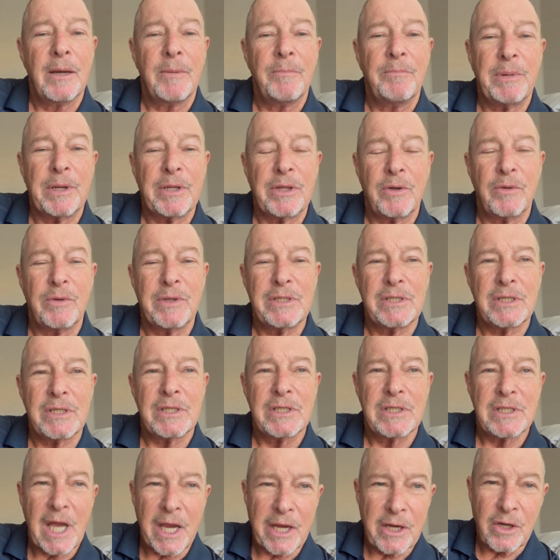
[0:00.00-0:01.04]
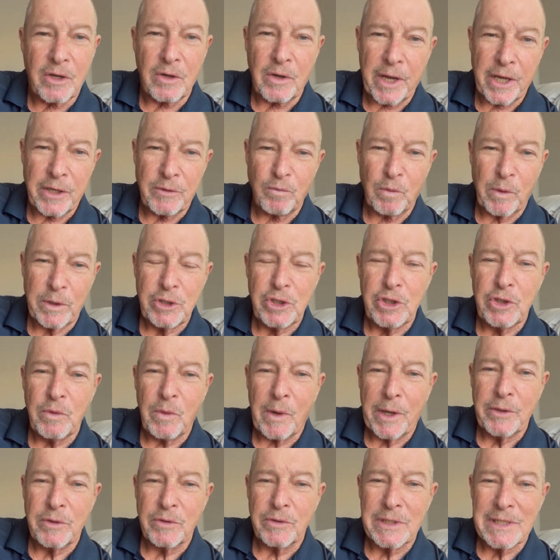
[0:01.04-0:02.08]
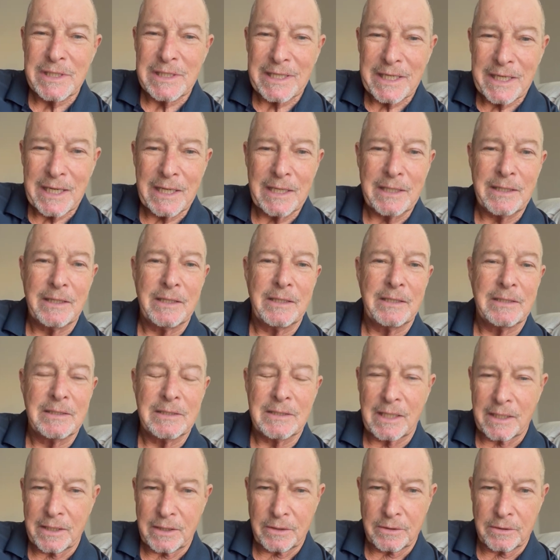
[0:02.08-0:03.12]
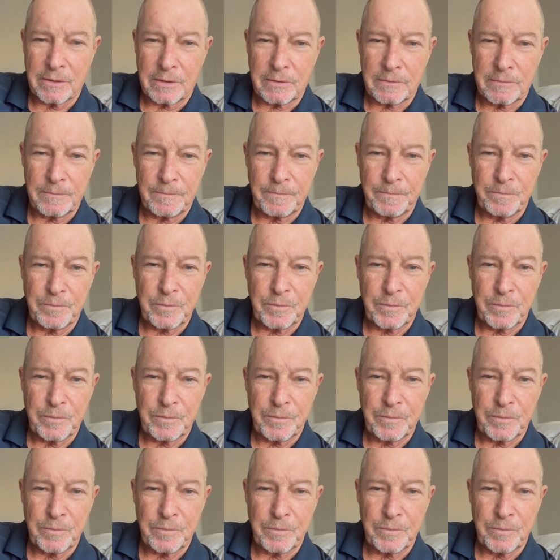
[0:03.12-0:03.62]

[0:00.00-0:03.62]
But there is a cycle, and once you understand the cycle,